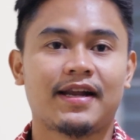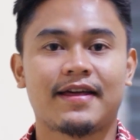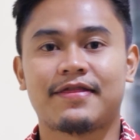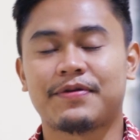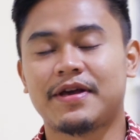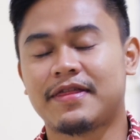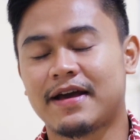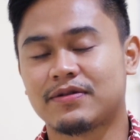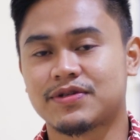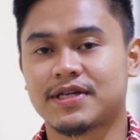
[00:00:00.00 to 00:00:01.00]
like
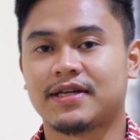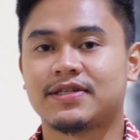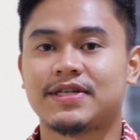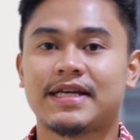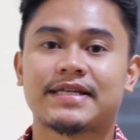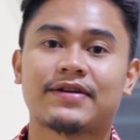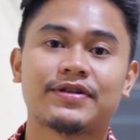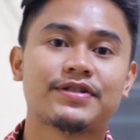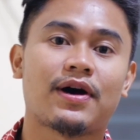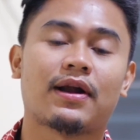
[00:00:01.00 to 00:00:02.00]

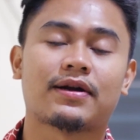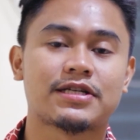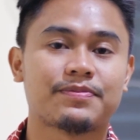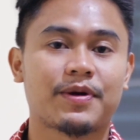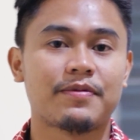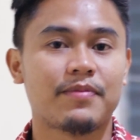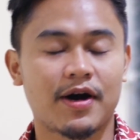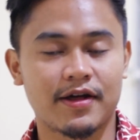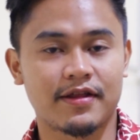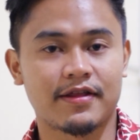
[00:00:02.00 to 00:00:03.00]
$3,600 per
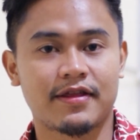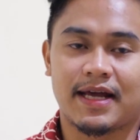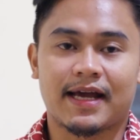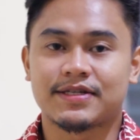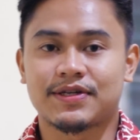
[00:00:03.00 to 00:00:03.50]
month. Like I